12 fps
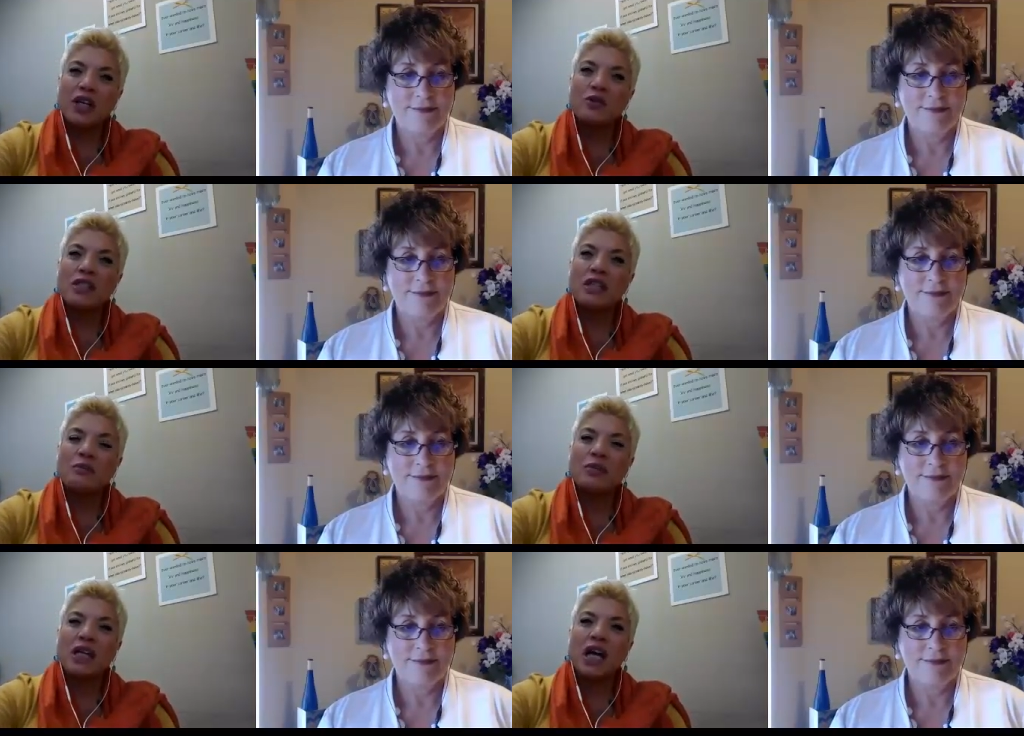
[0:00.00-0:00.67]

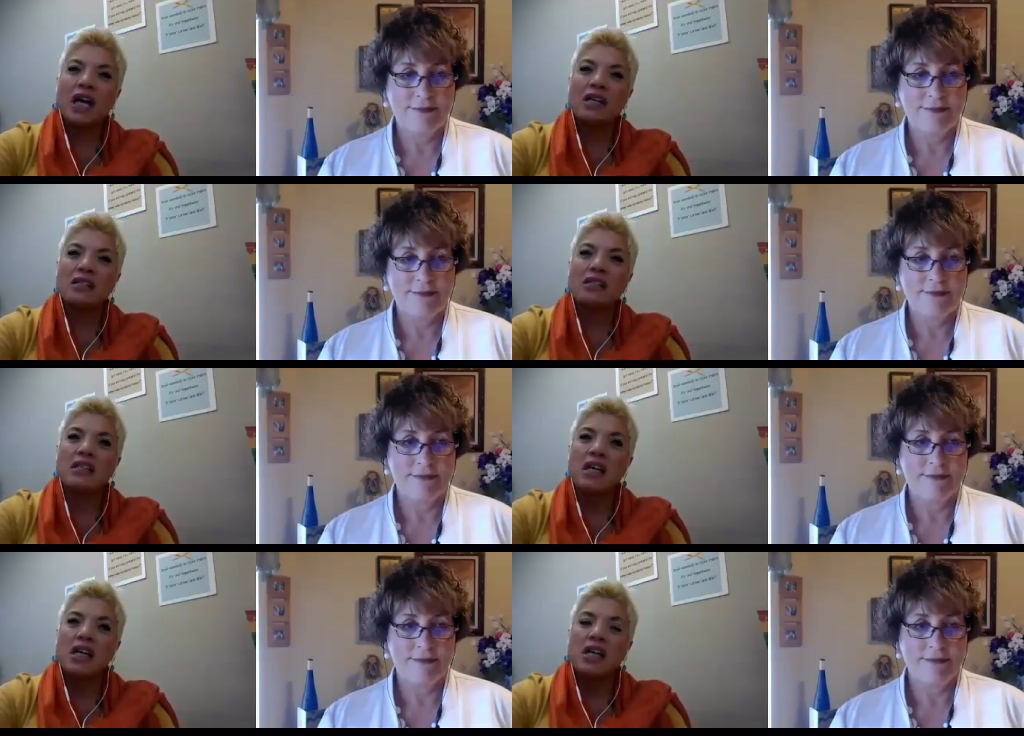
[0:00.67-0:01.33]
Speaker 1: interesting
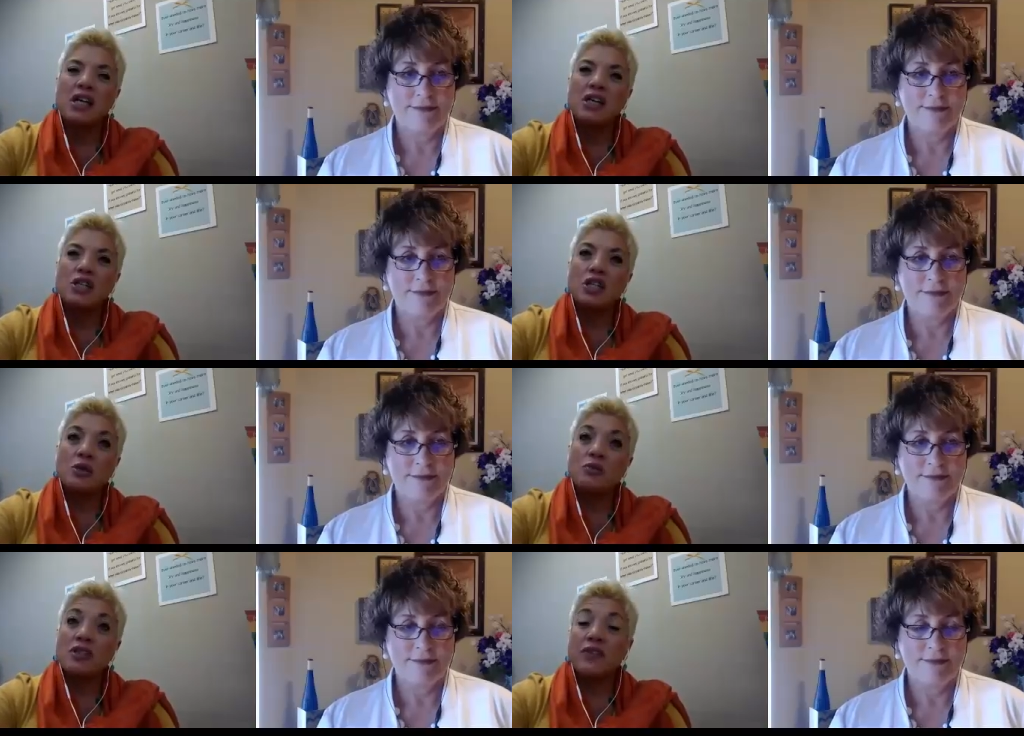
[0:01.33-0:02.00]
because
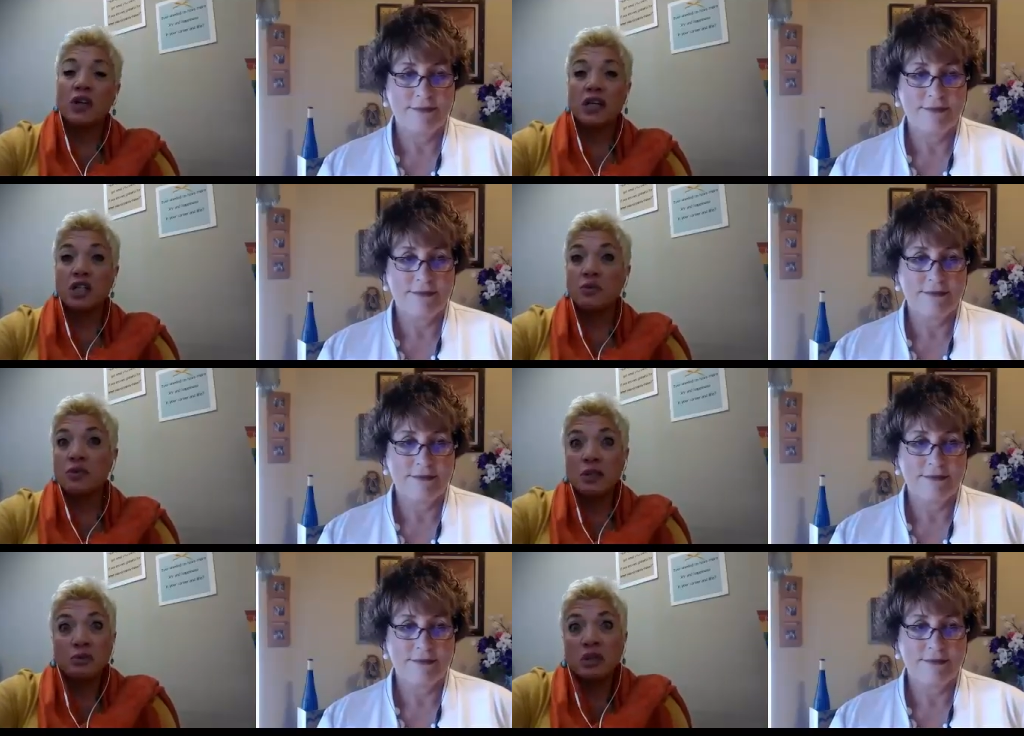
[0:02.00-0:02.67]
she was very, she
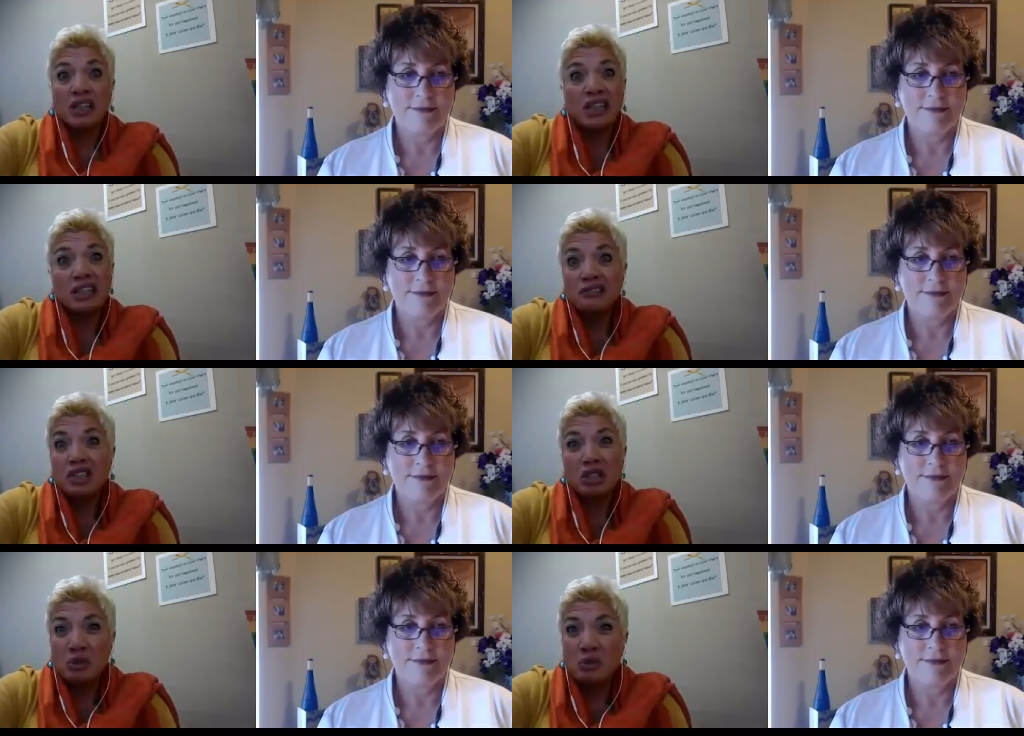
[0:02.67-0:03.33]
was a bully.
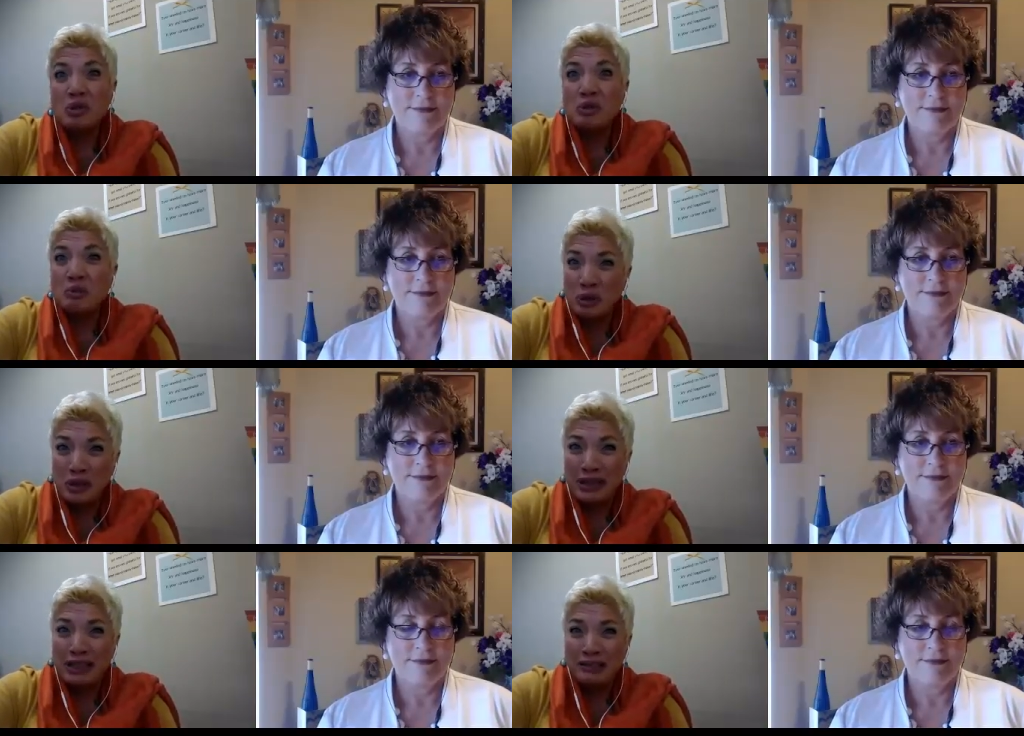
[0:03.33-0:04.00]
She just was a
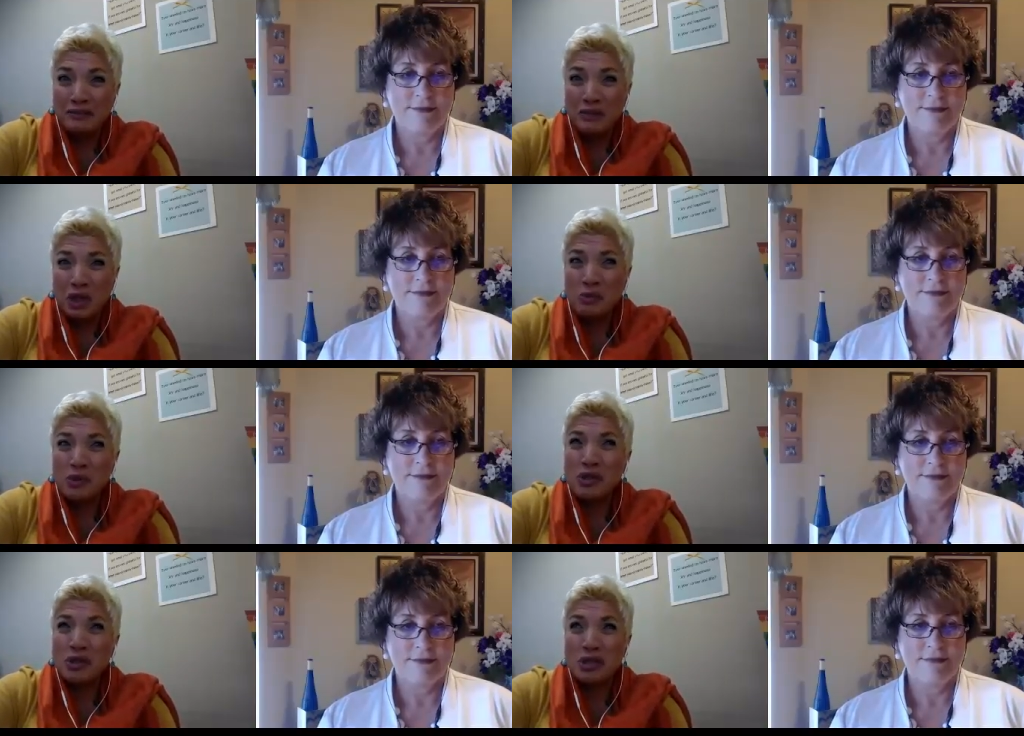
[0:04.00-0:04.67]
bully. She
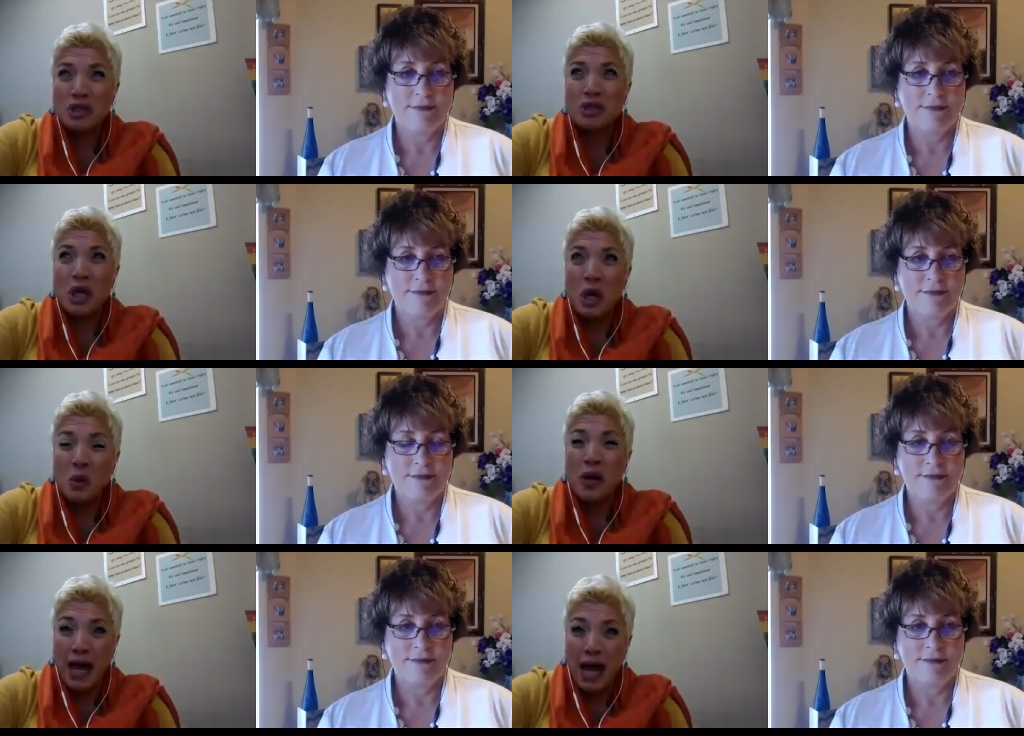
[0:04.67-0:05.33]
was
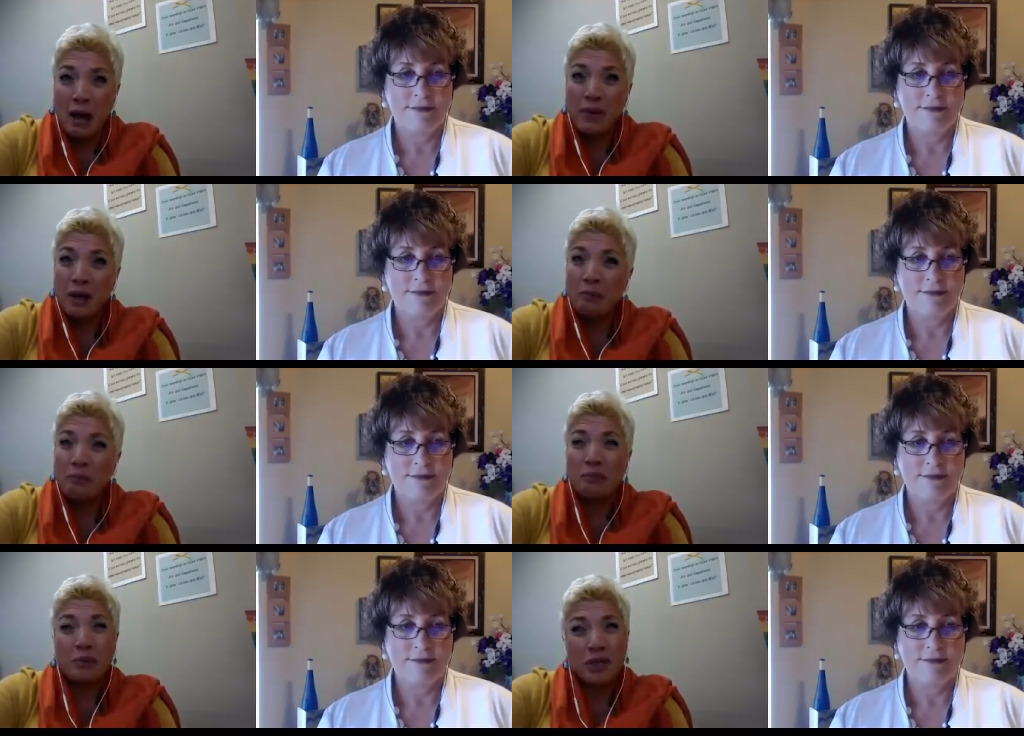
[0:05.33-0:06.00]
so unhappy. I'm
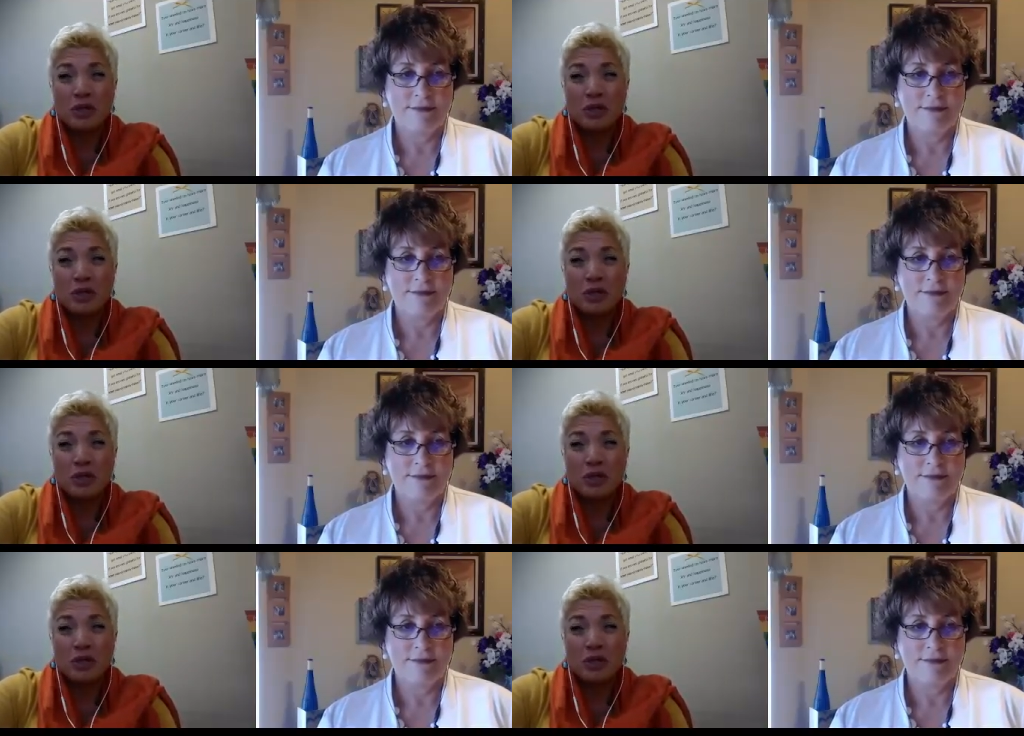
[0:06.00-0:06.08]
pretty